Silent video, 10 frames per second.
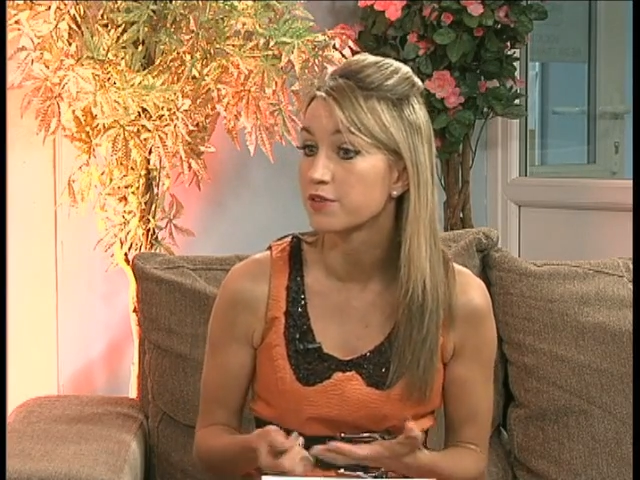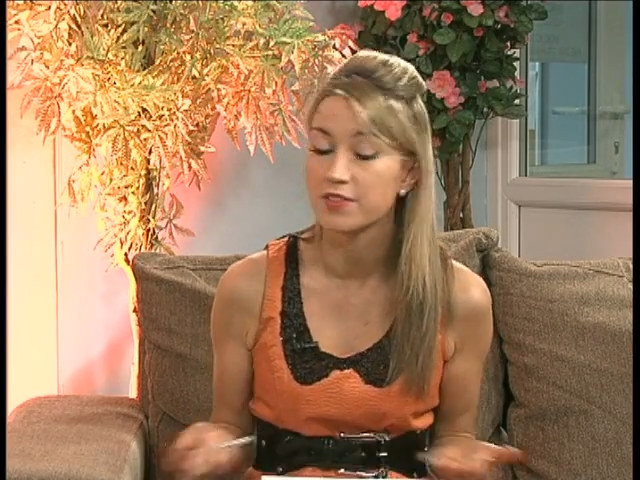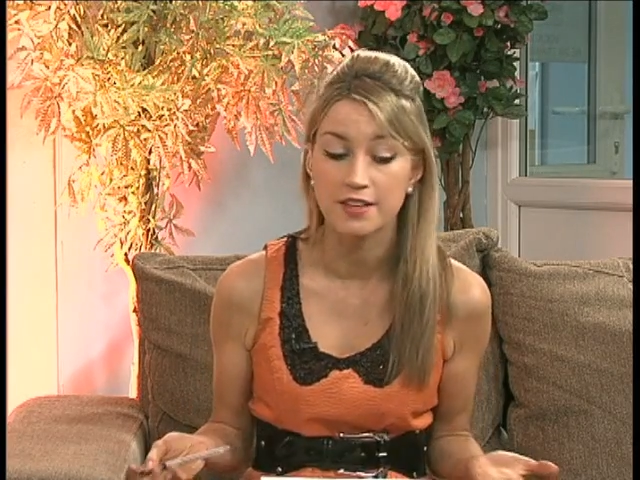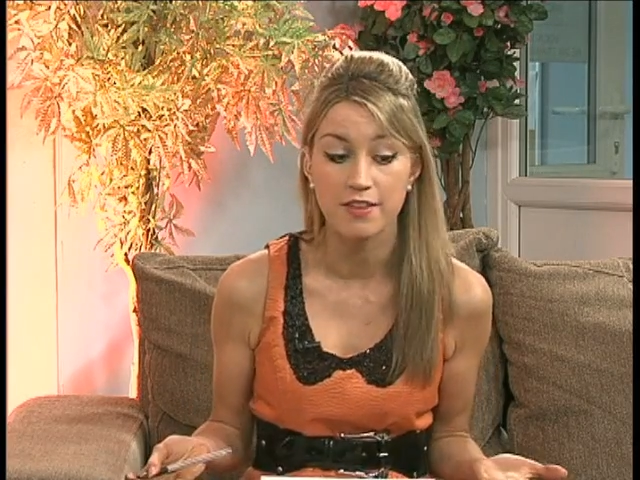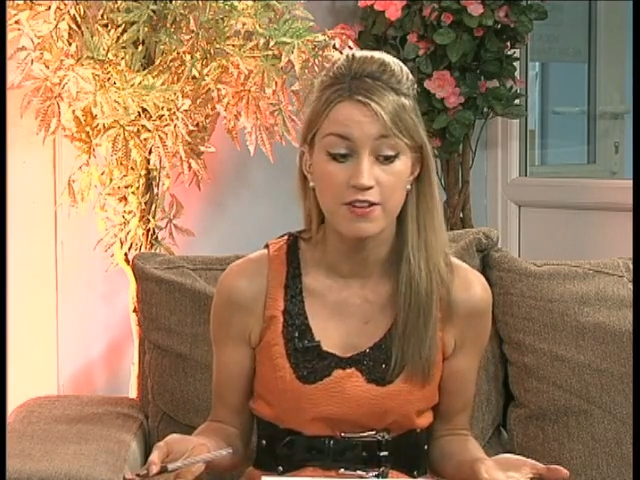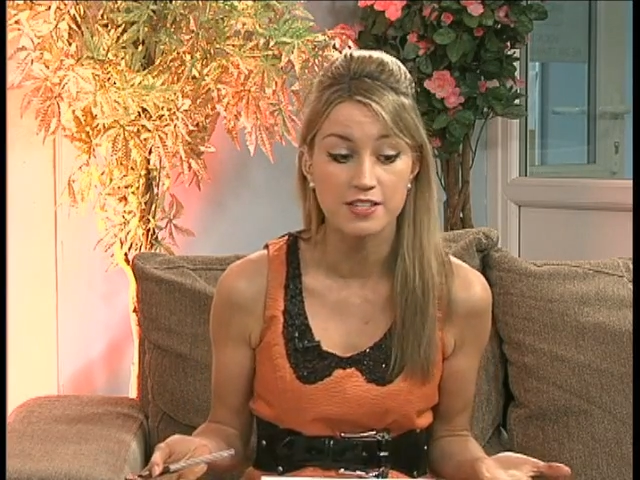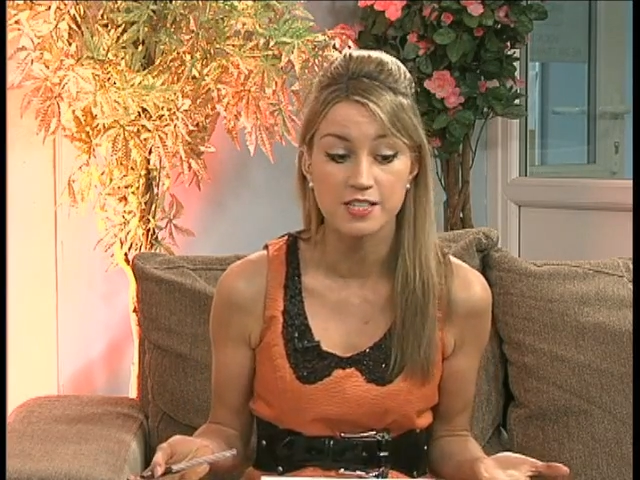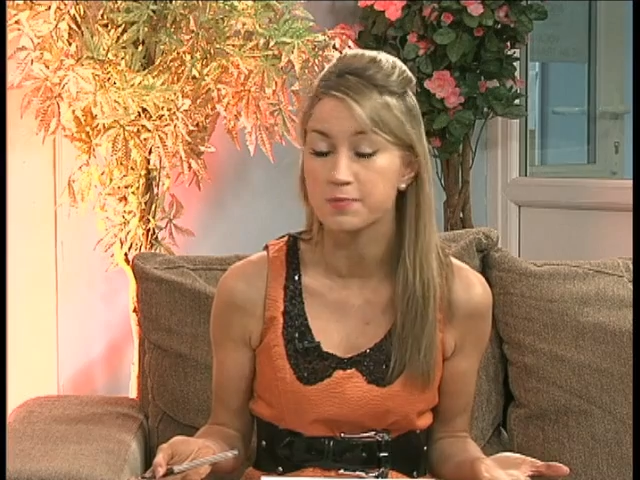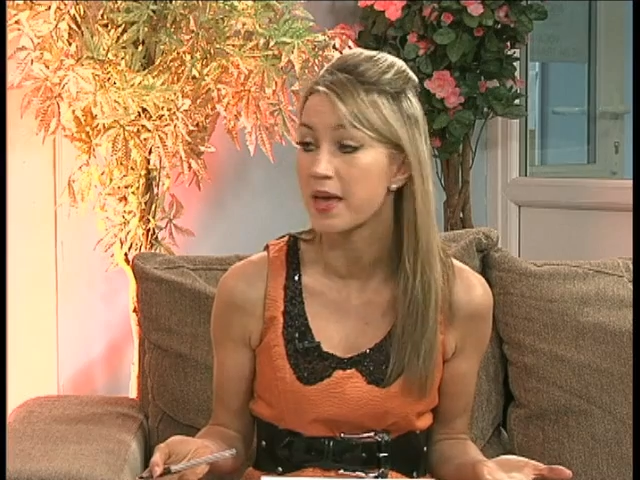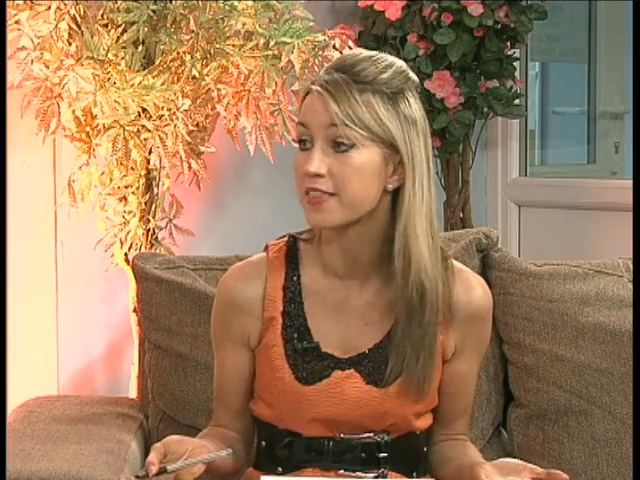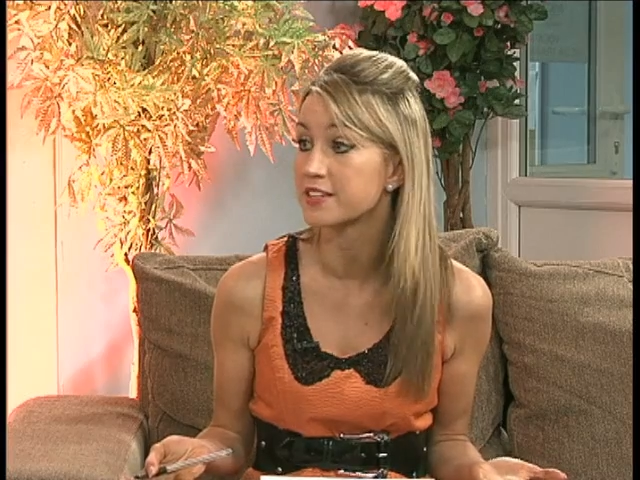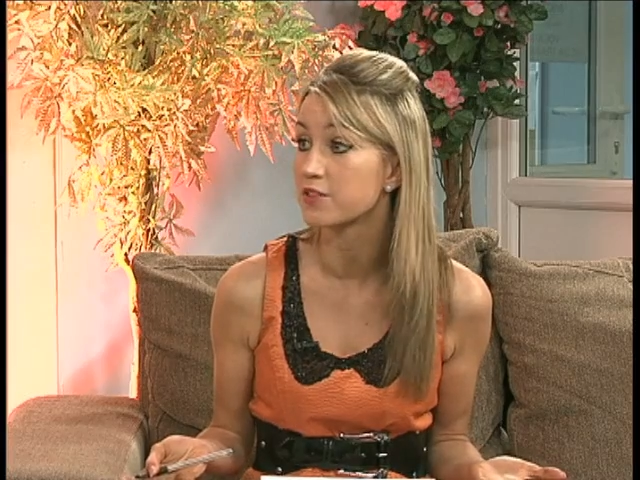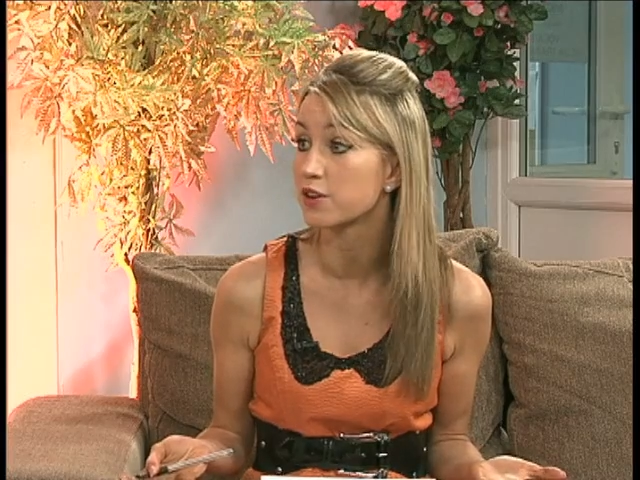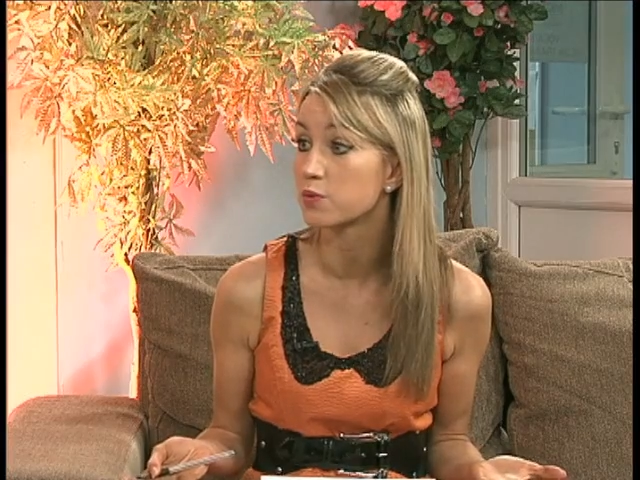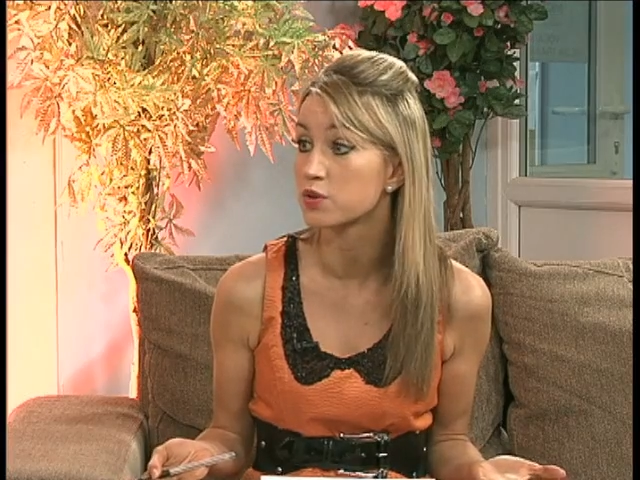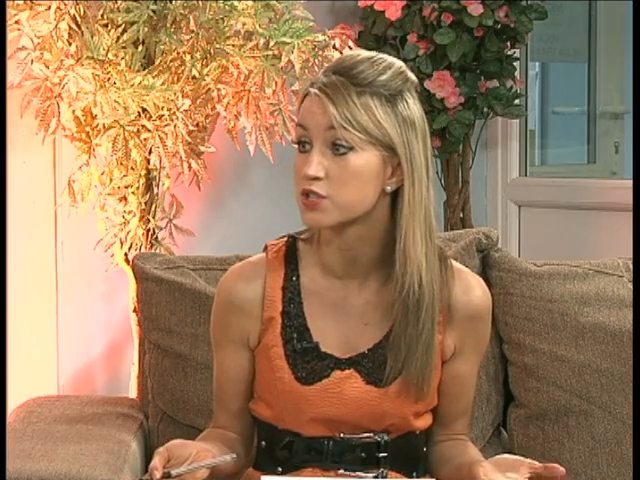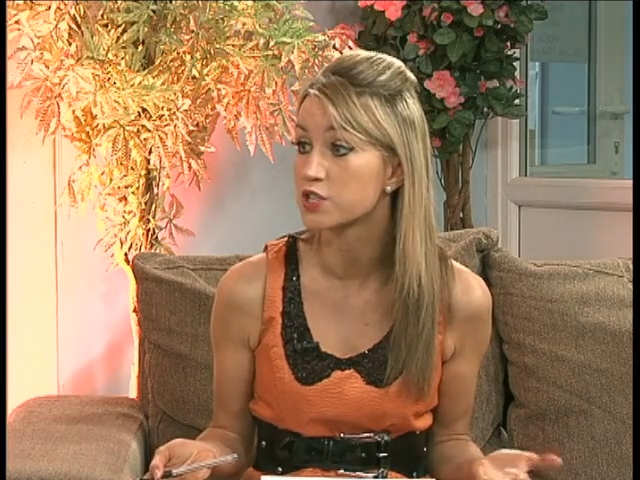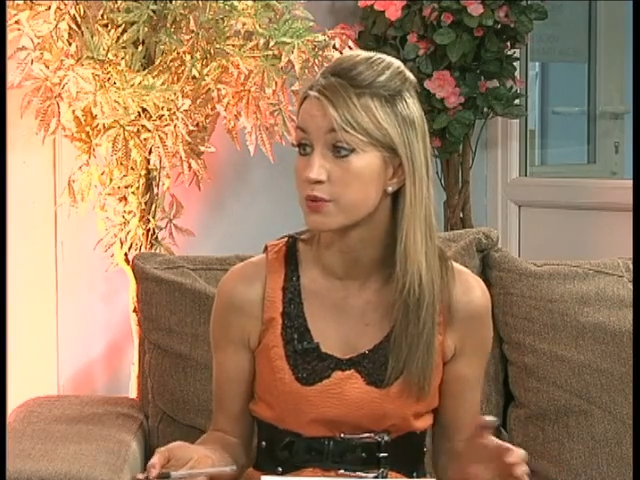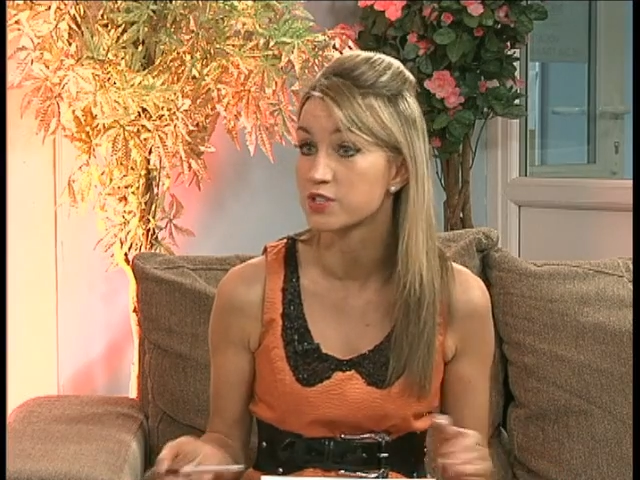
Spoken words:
they're at despair, they don't know what to do,